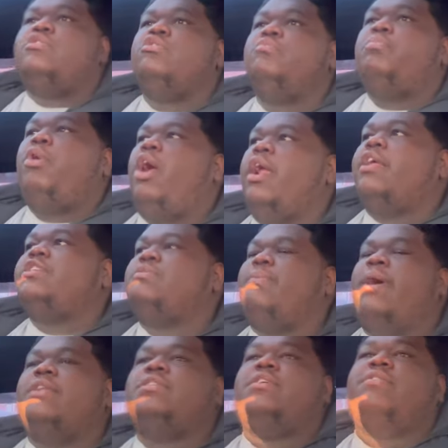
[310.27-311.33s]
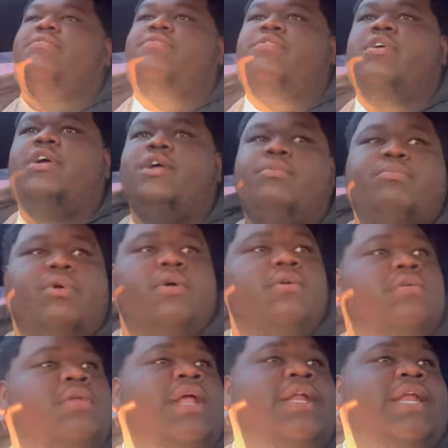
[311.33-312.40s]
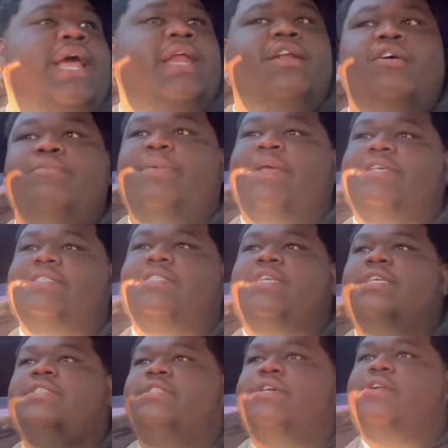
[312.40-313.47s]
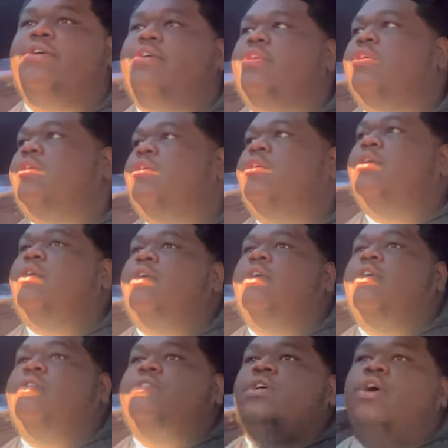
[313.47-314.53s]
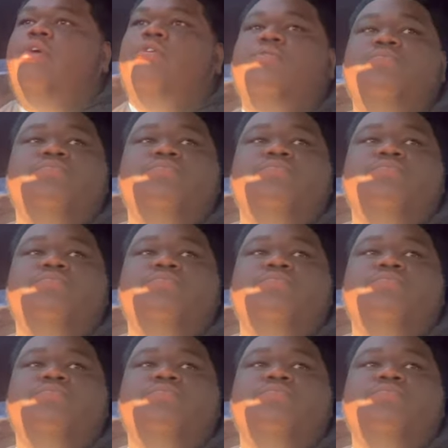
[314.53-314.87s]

two parking spots in the front, bro? Like, that don't make sense at all. So,